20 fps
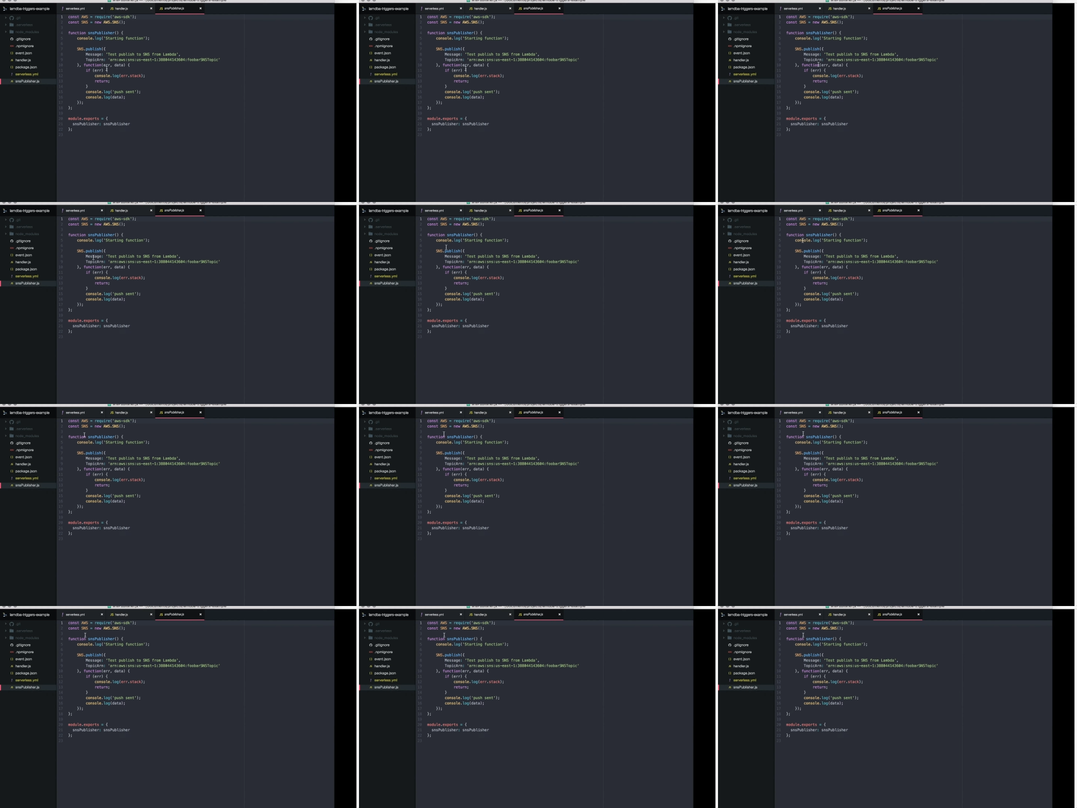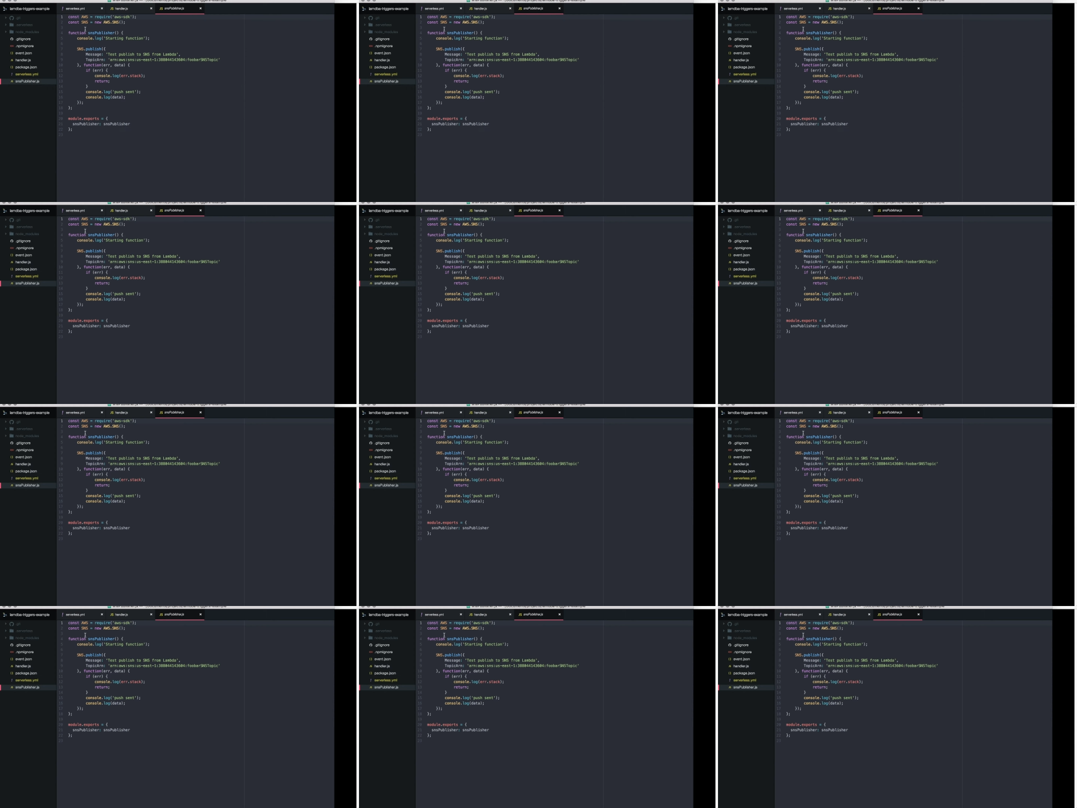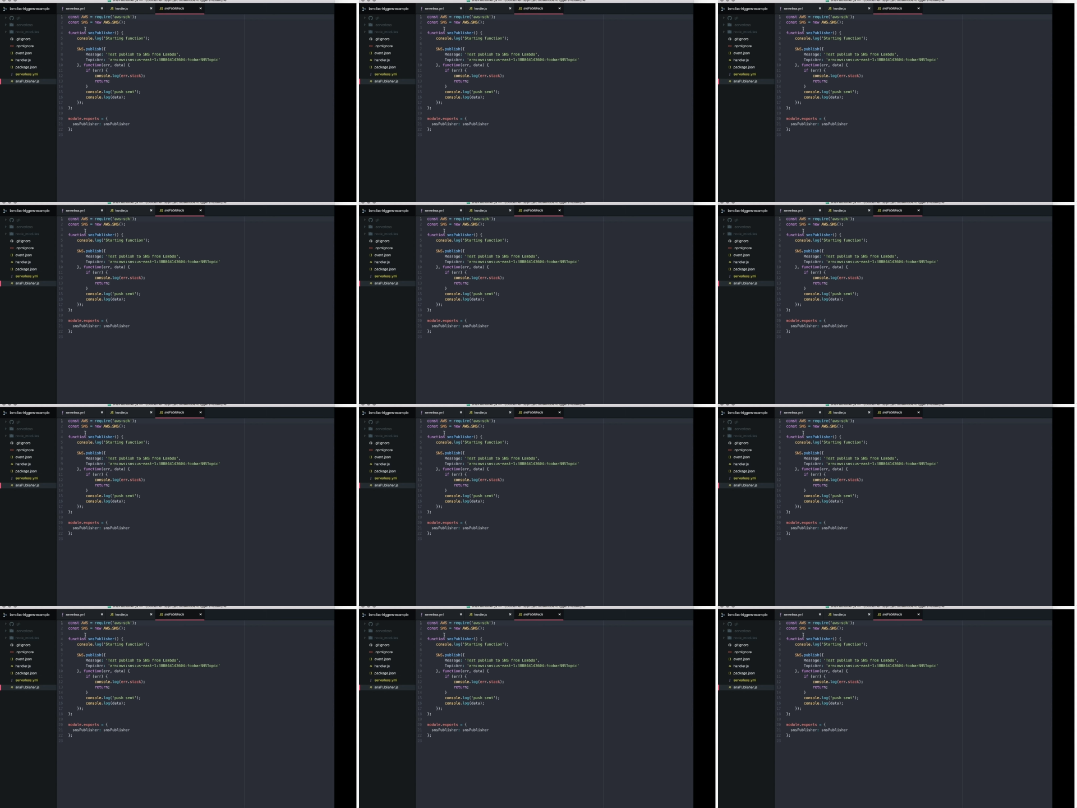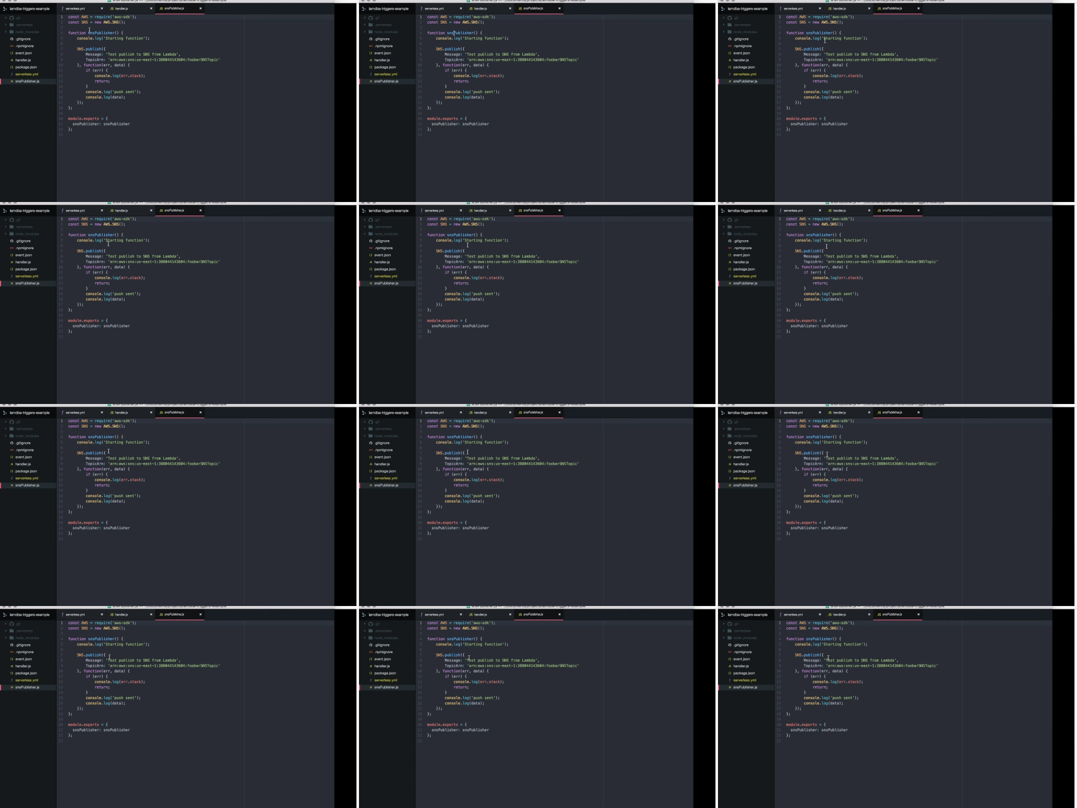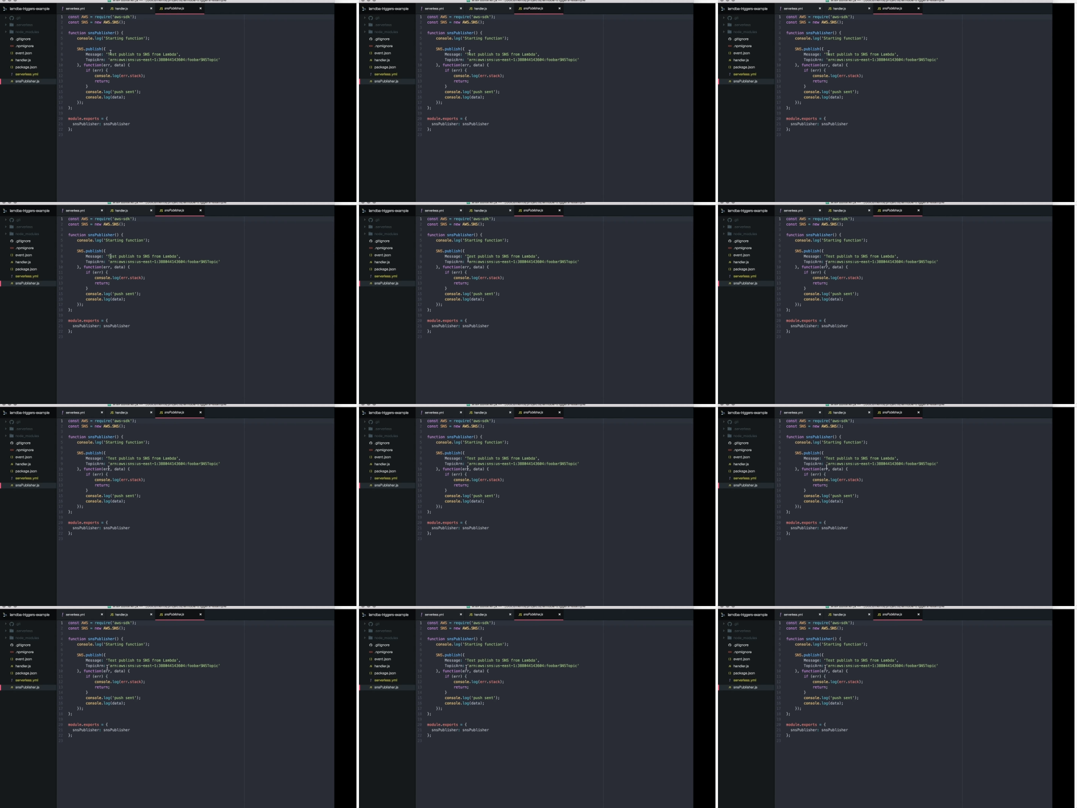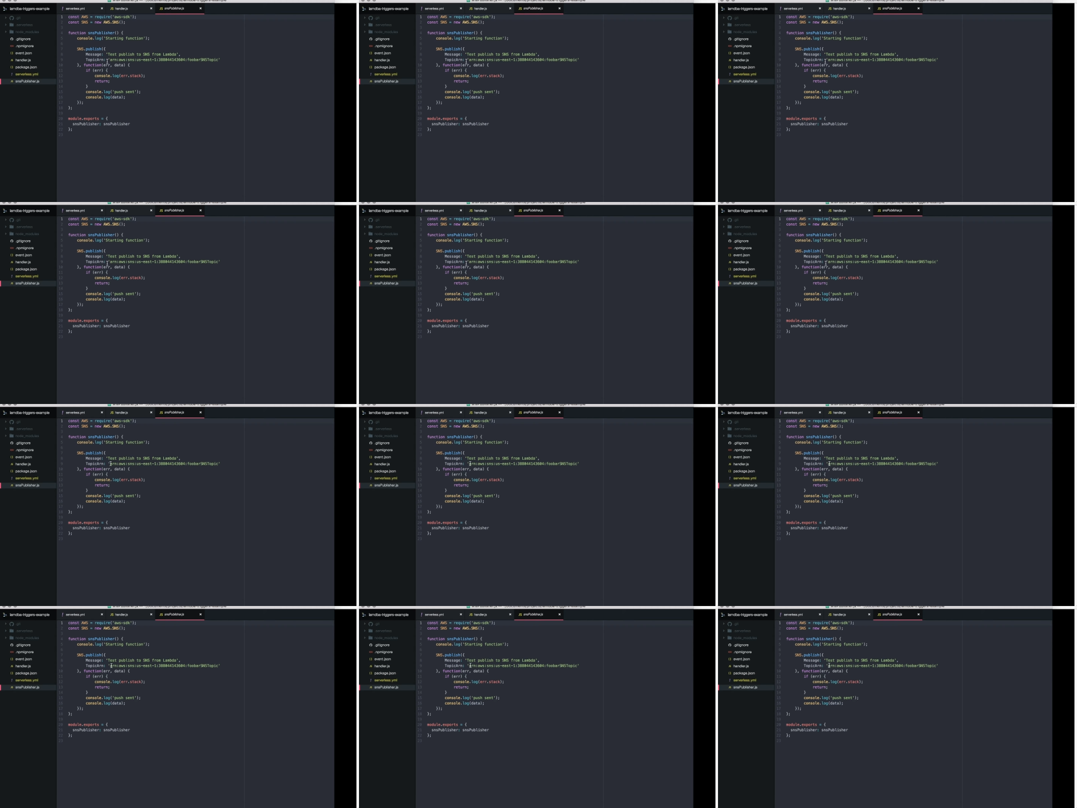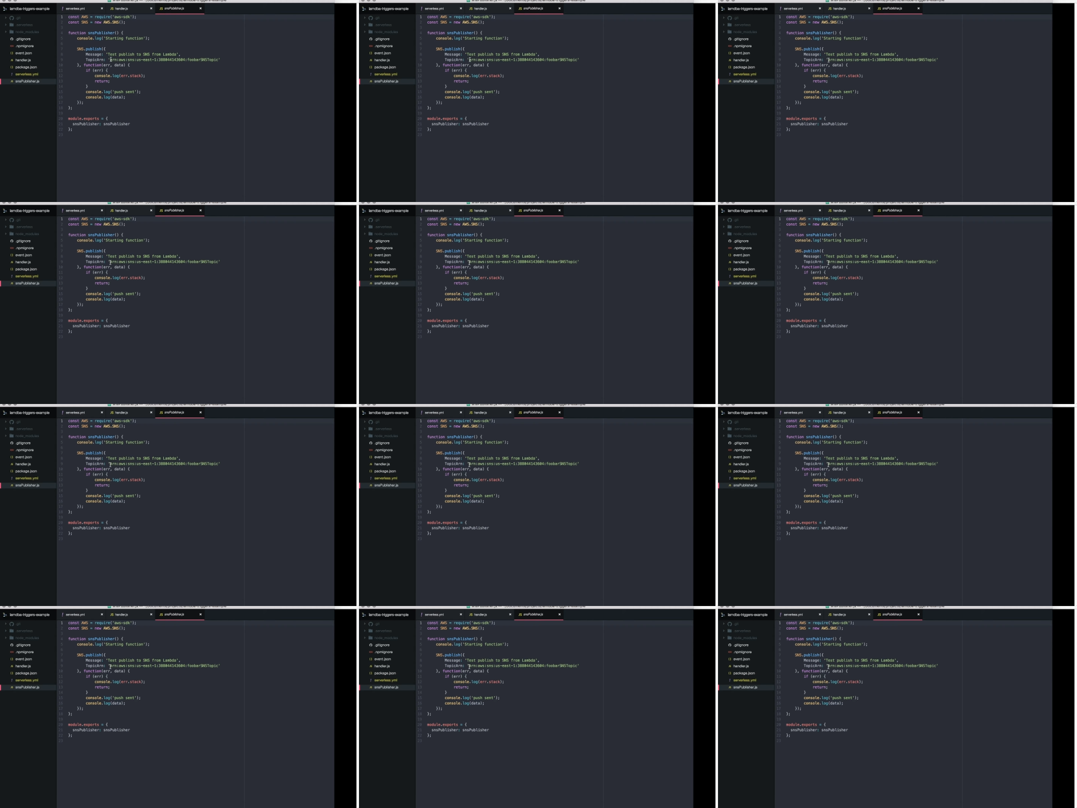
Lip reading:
[unreadable: no face in view]